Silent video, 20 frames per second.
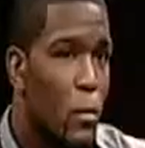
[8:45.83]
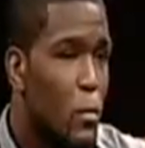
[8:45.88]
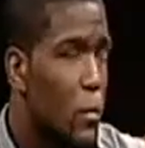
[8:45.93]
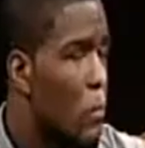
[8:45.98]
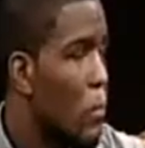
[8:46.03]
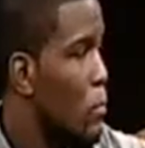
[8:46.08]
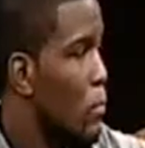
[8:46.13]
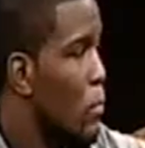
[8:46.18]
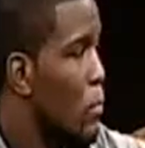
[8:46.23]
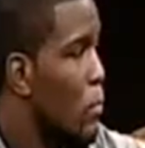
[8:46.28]

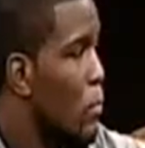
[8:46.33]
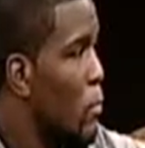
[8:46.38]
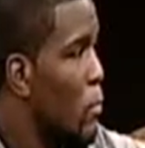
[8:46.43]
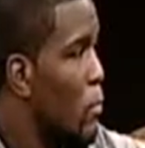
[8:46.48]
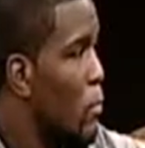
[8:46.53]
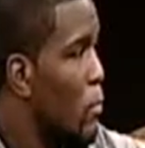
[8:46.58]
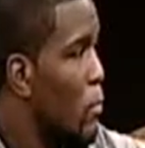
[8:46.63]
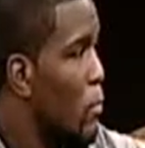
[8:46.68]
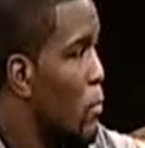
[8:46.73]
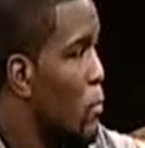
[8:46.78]

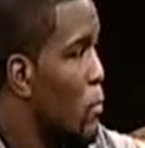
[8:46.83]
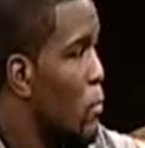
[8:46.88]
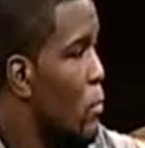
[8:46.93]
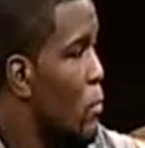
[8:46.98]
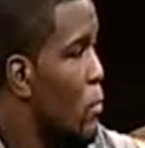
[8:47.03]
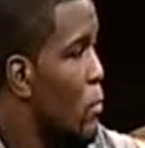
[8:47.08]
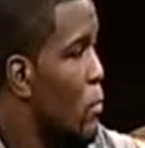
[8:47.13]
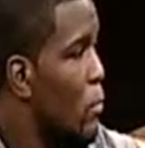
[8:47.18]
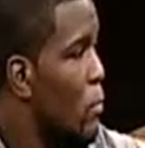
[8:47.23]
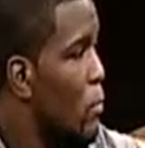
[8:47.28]

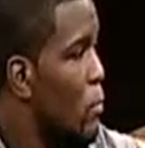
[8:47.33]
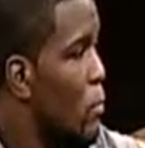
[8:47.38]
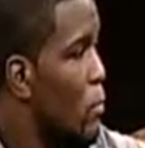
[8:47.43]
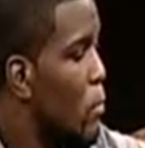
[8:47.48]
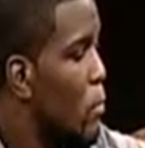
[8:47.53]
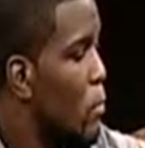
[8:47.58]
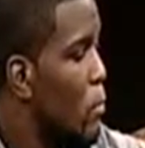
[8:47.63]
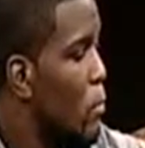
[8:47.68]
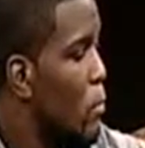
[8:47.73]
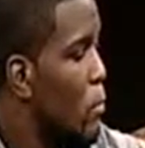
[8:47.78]

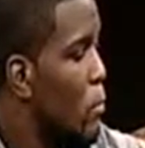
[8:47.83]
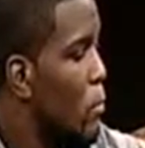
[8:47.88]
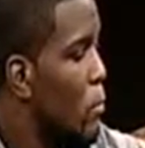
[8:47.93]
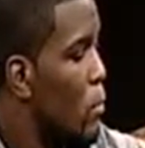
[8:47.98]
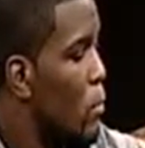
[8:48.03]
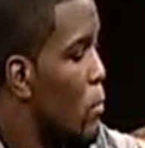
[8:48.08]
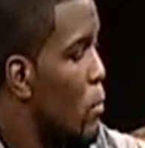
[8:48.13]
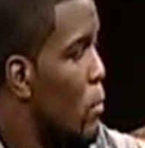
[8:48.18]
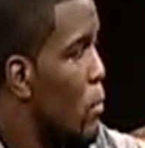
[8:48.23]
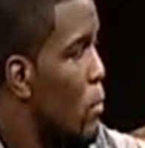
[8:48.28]

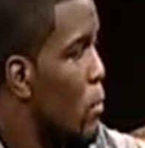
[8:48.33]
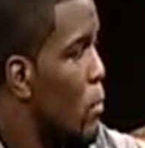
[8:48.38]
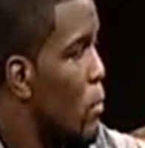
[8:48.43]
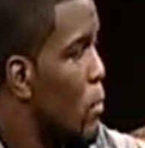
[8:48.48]
No words are spoken by the person on screen.